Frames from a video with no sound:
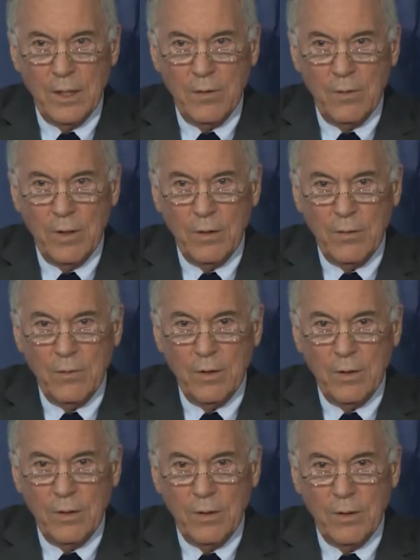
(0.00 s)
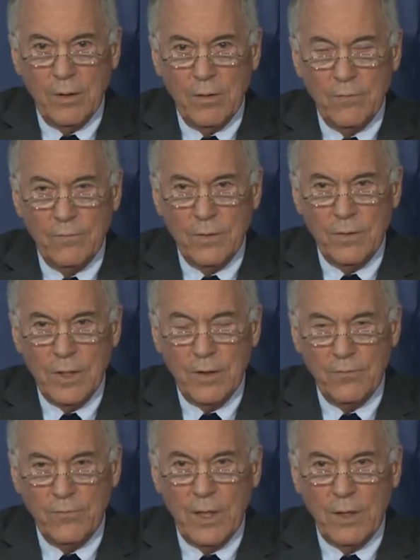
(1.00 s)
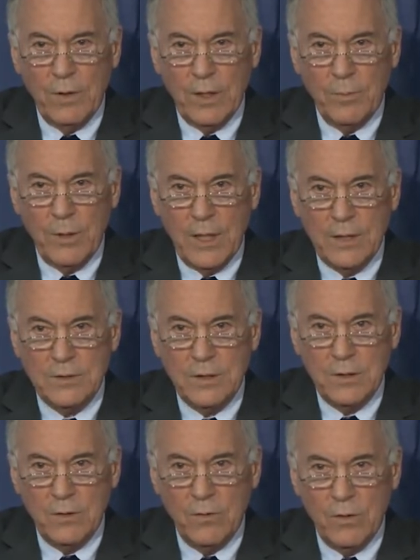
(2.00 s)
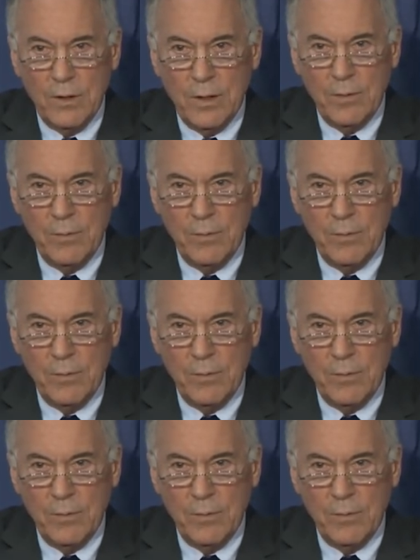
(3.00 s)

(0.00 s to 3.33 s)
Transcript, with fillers: following the Plaza Accord. Yeah, following the Plaza Accord,